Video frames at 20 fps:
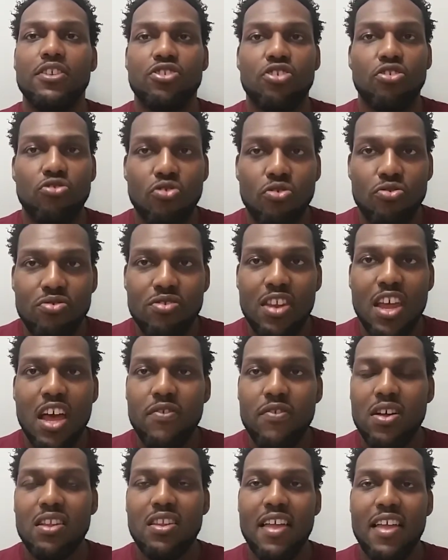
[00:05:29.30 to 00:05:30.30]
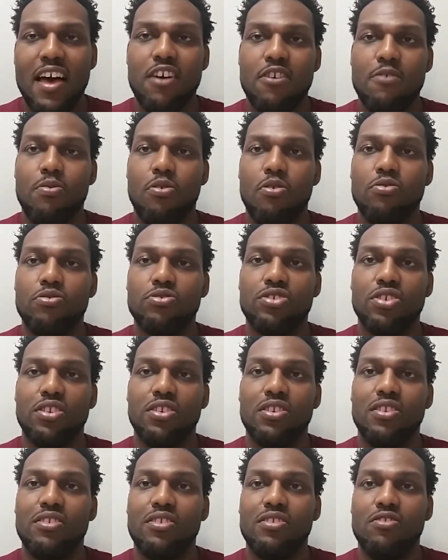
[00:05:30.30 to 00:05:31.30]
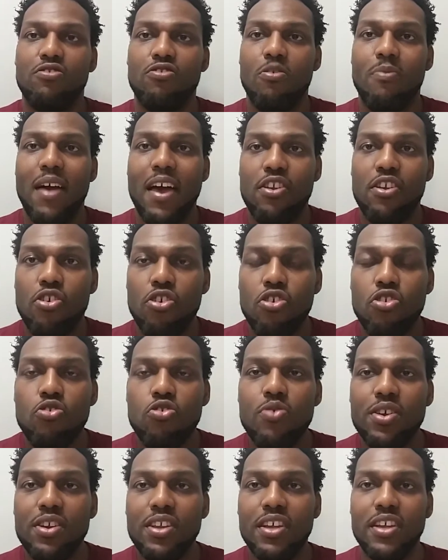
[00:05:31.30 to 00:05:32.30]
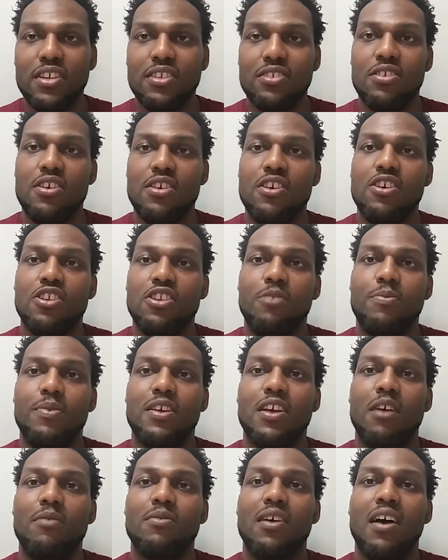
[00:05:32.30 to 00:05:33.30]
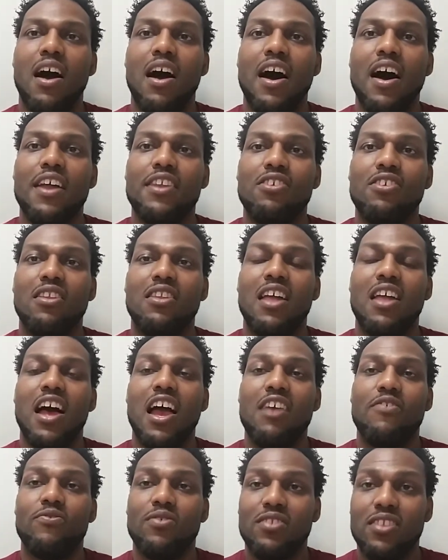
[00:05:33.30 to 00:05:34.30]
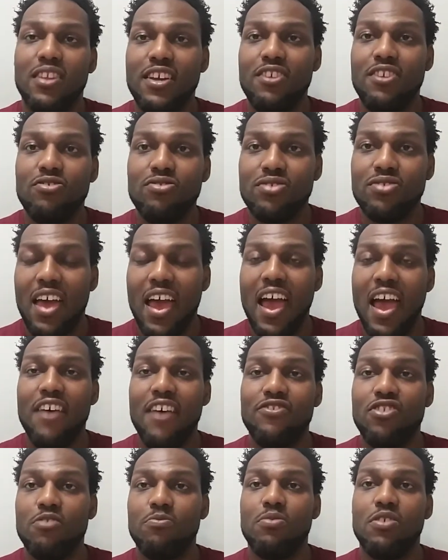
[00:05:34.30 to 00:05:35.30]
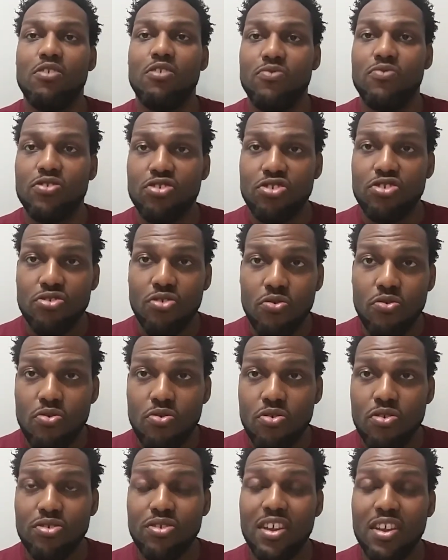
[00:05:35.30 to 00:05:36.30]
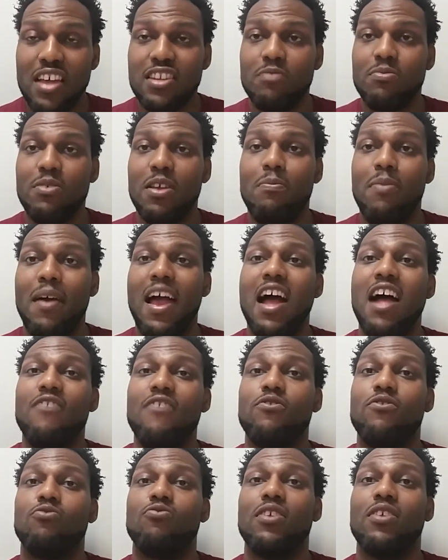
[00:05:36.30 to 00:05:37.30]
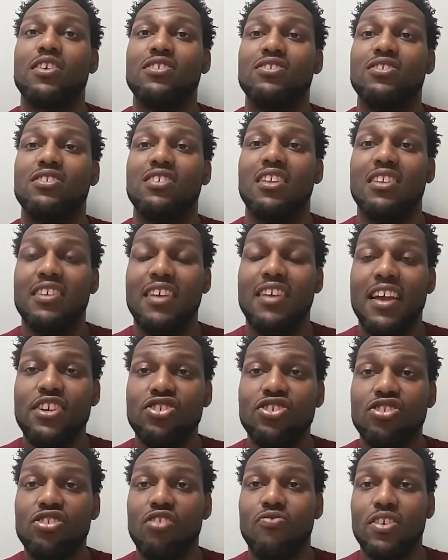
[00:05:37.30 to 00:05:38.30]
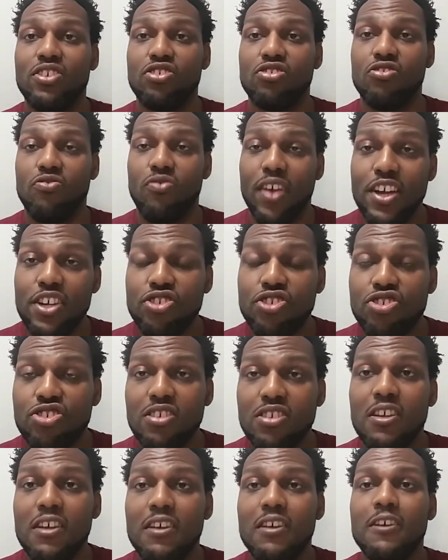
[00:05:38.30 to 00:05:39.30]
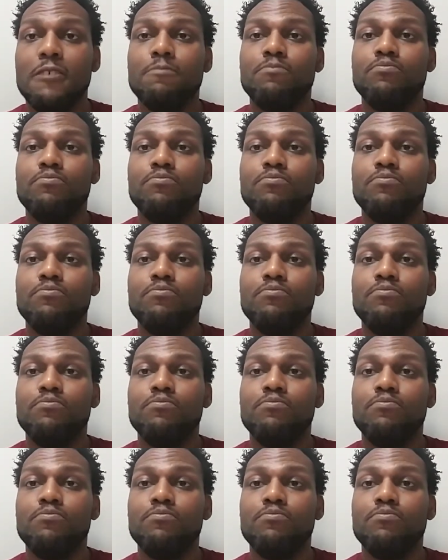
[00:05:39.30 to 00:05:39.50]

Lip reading: And so you never allow a person, no matter who it is, to become God in your life. Leaders have to be restored. They have to be a path for reconciliation and restoration.